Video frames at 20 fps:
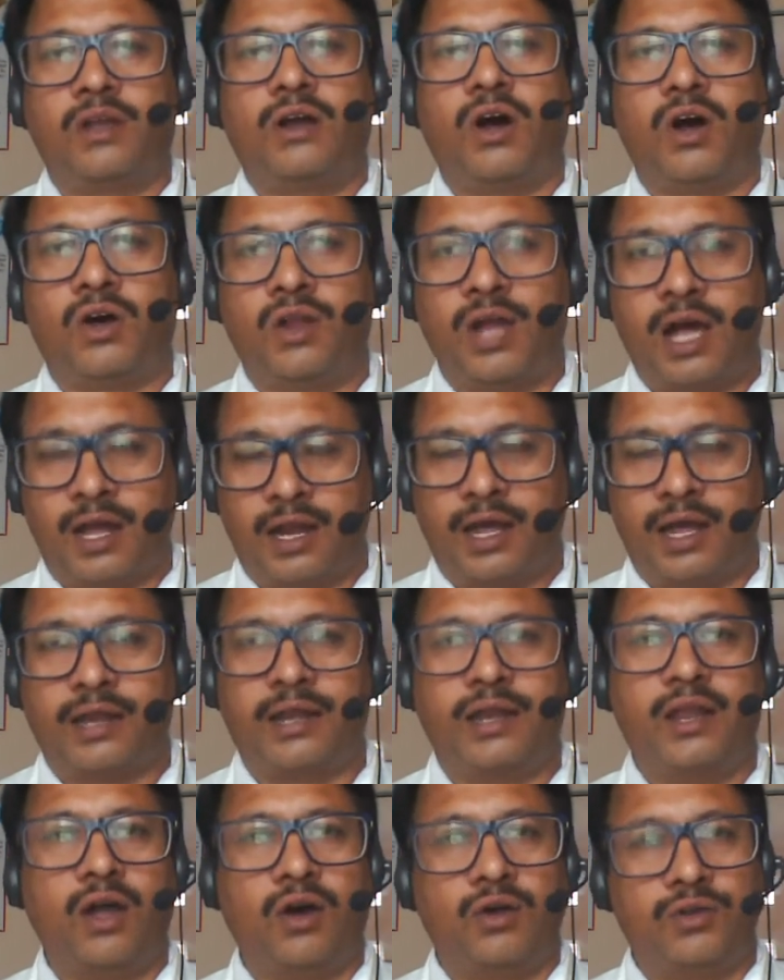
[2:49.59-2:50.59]
or
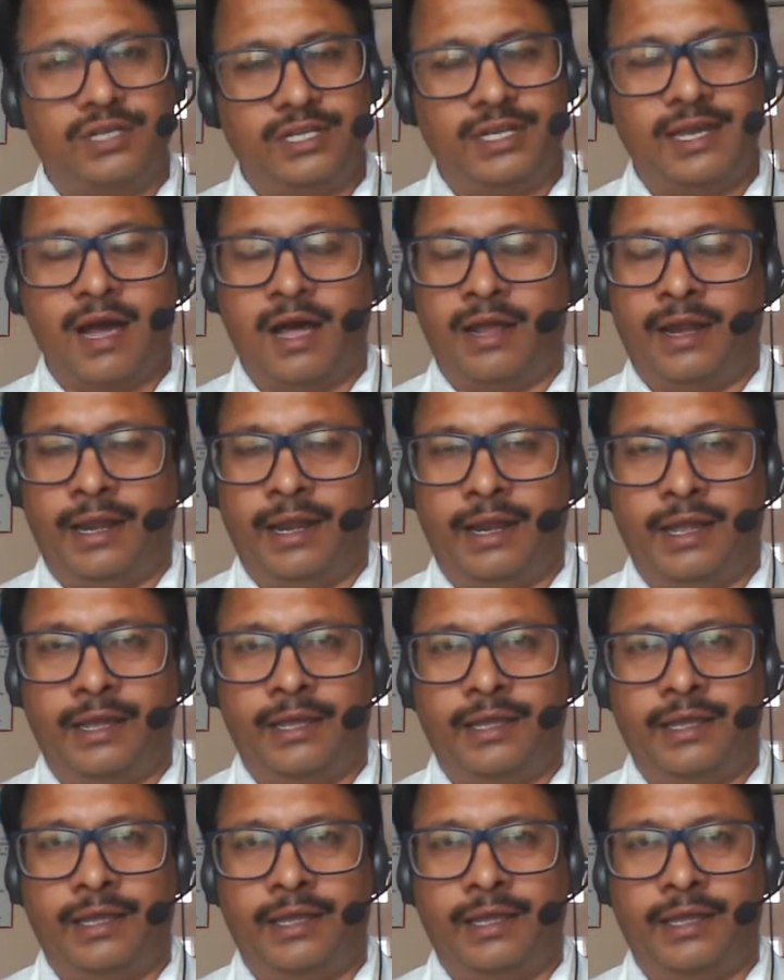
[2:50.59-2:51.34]
rRNA or tRNA.